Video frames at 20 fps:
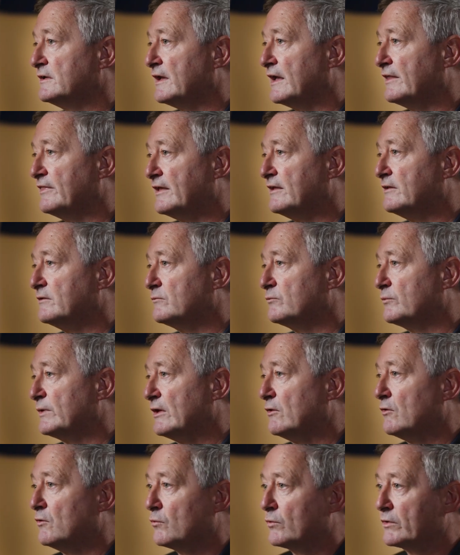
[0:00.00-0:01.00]
and then
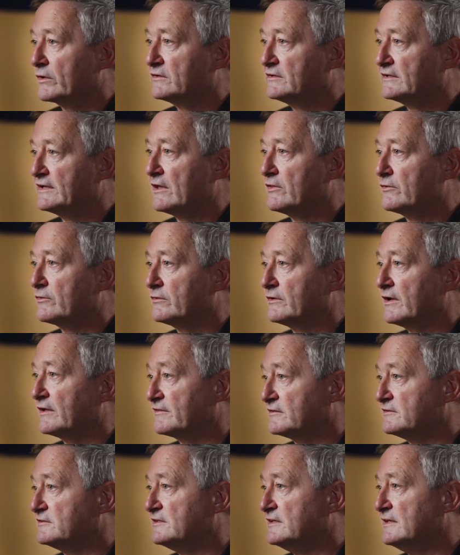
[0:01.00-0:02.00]
we all work together
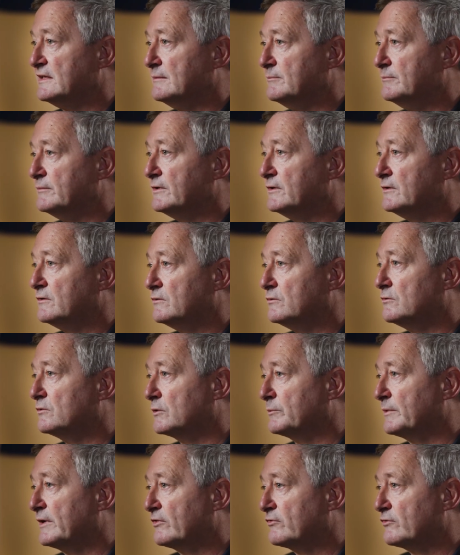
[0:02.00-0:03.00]
as a team all
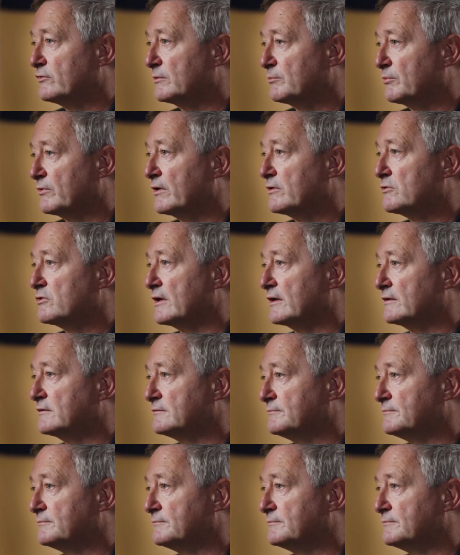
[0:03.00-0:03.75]
the way through the project.